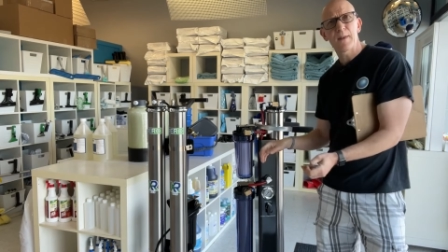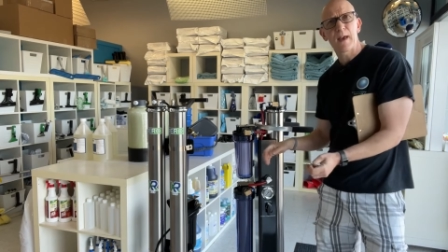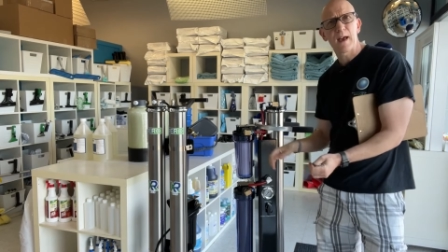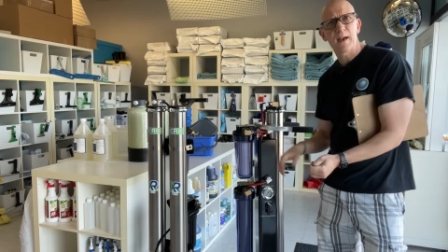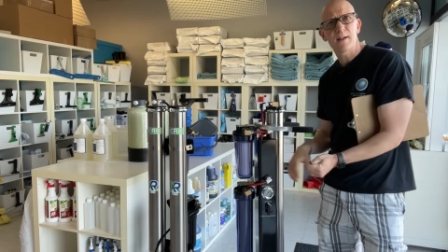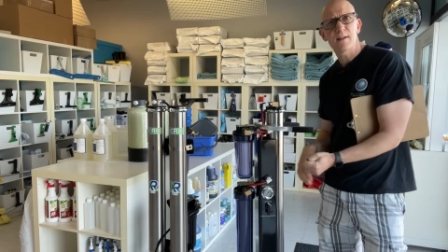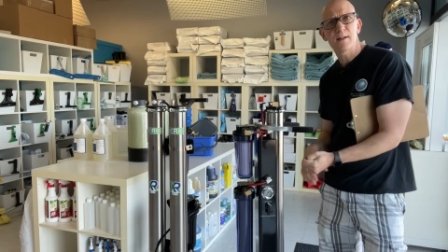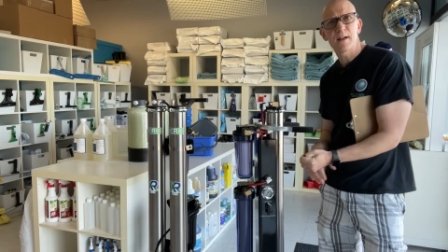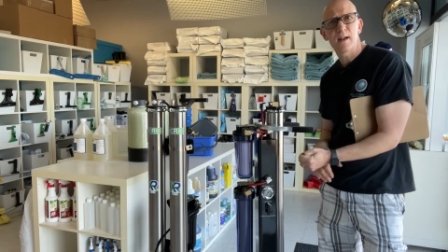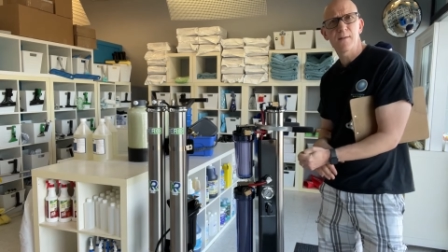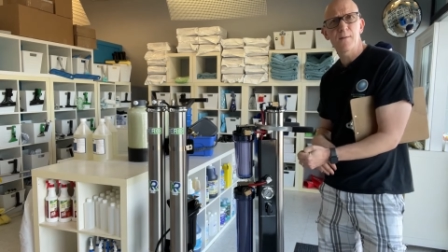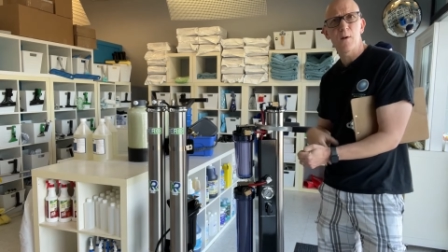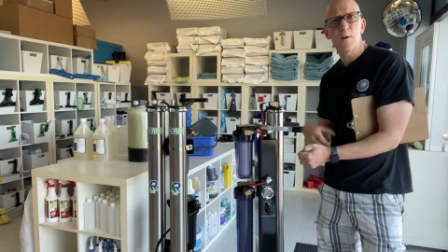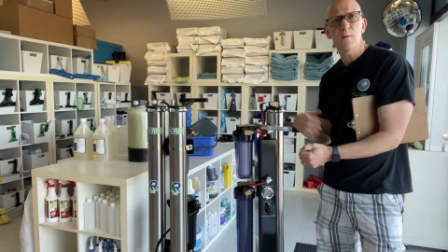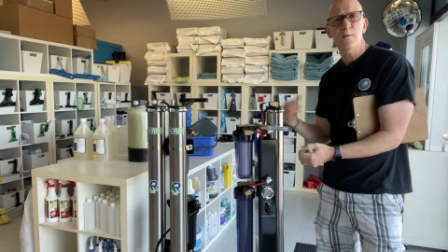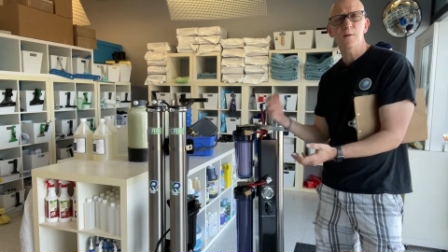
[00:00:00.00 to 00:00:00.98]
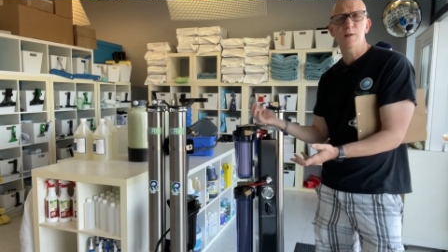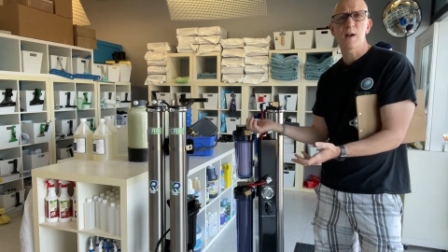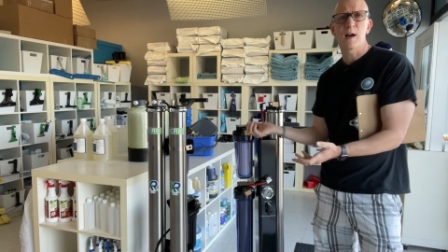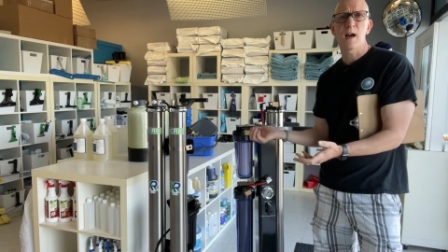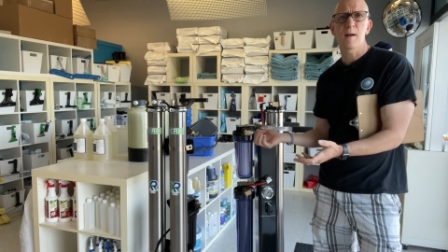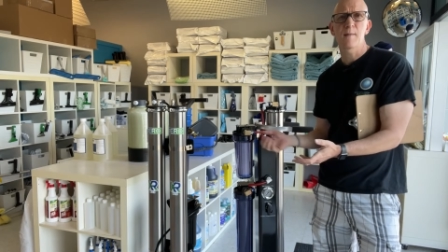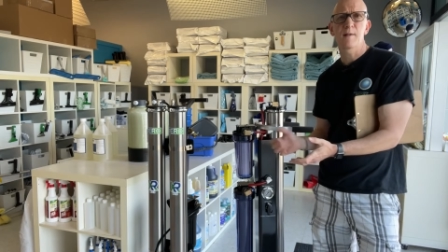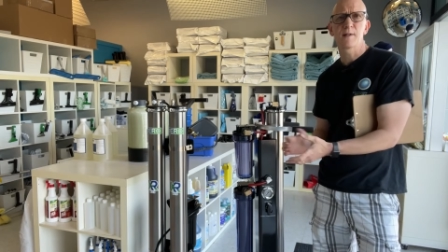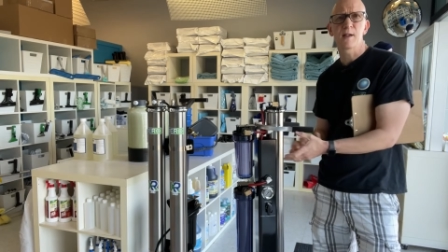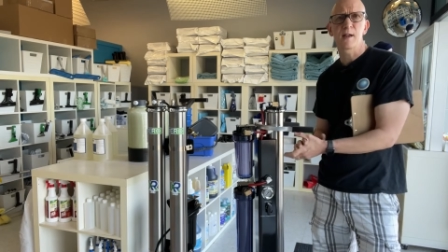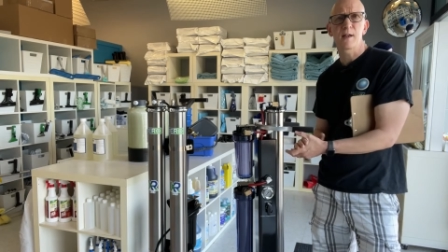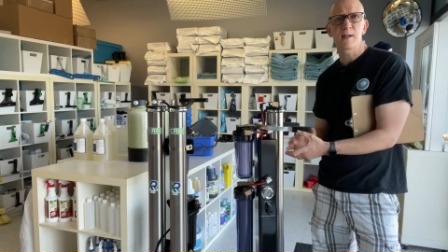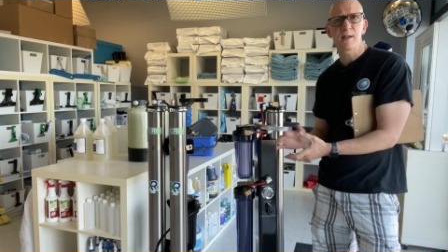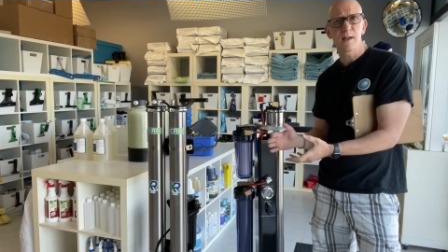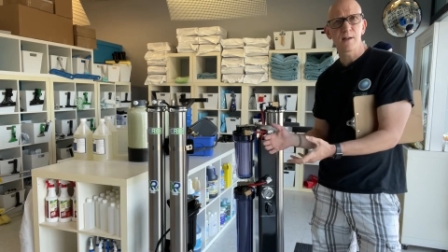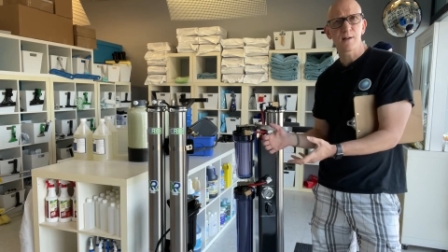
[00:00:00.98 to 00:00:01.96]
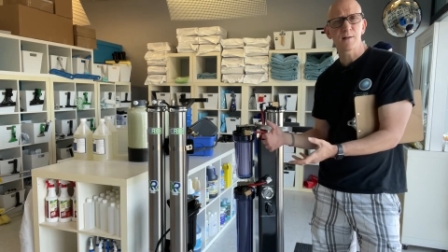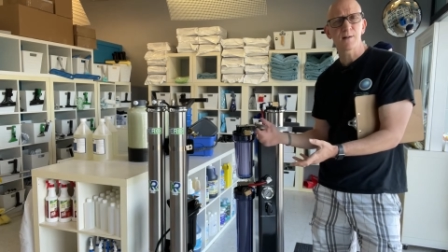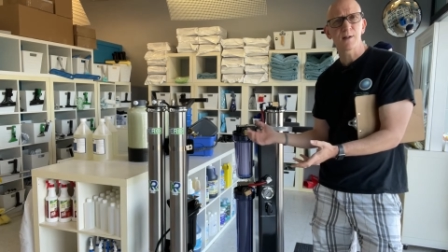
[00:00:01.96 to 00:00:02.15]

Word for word: that, if over time, let's say a year,